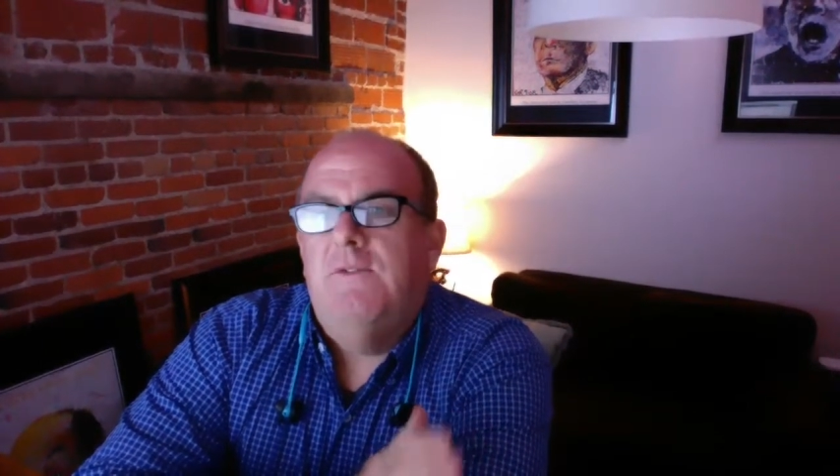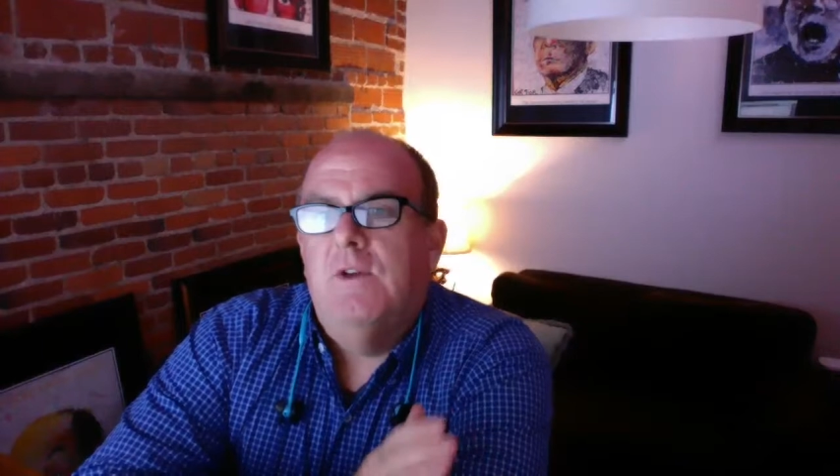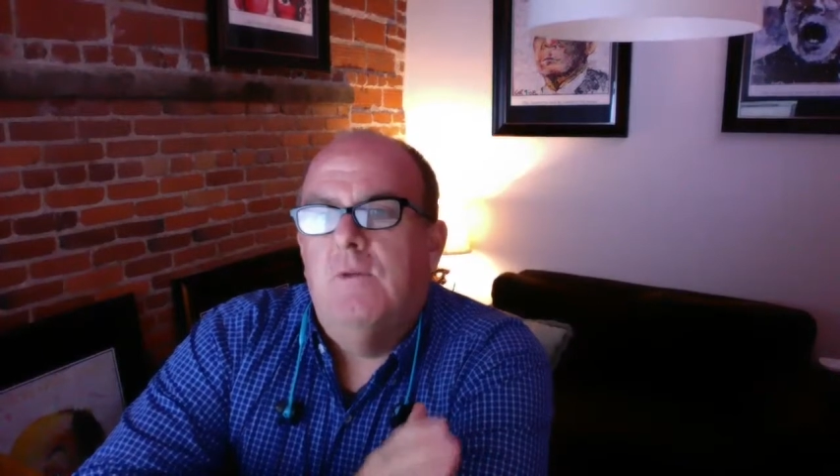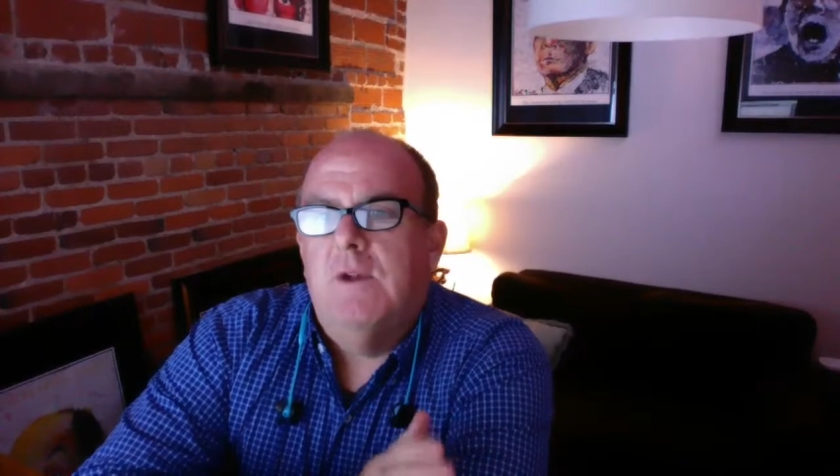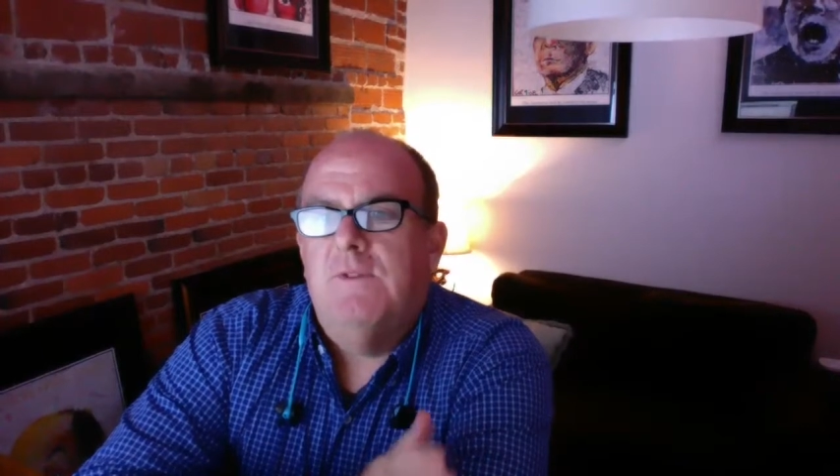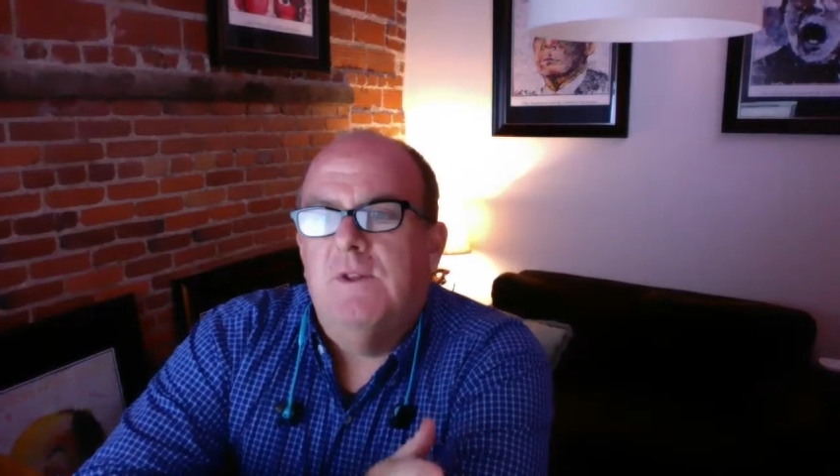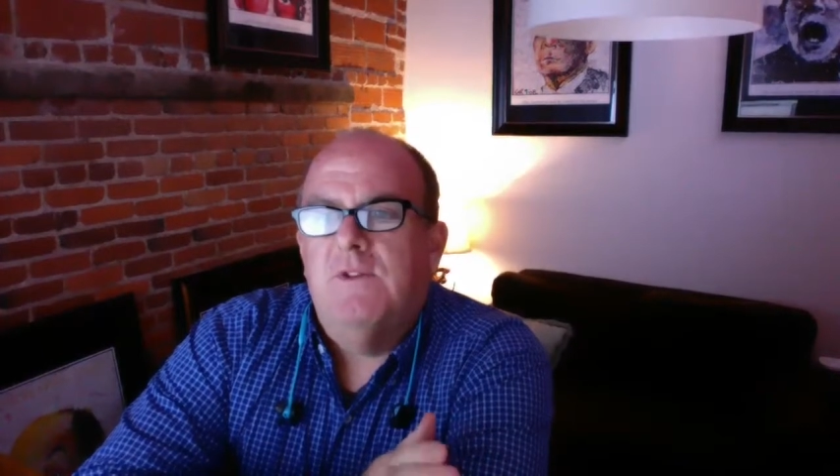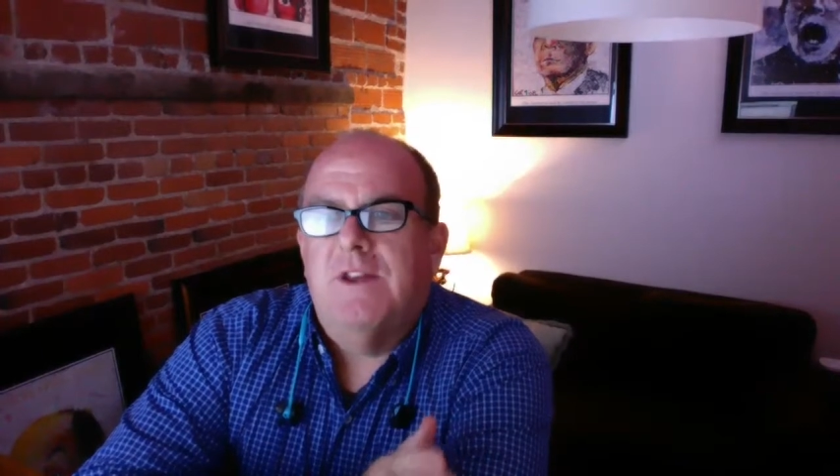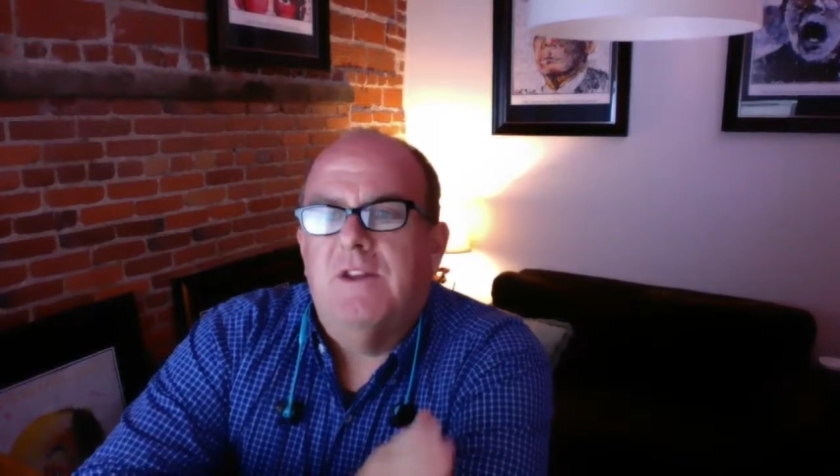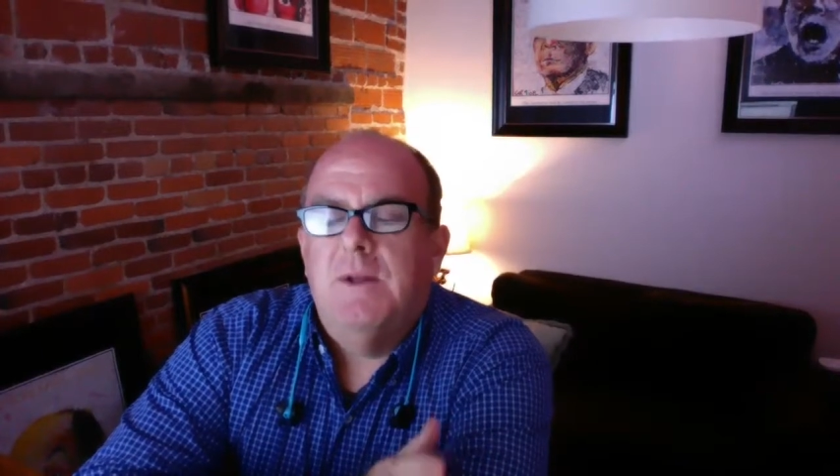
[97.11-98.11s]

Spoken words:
feel what it feels like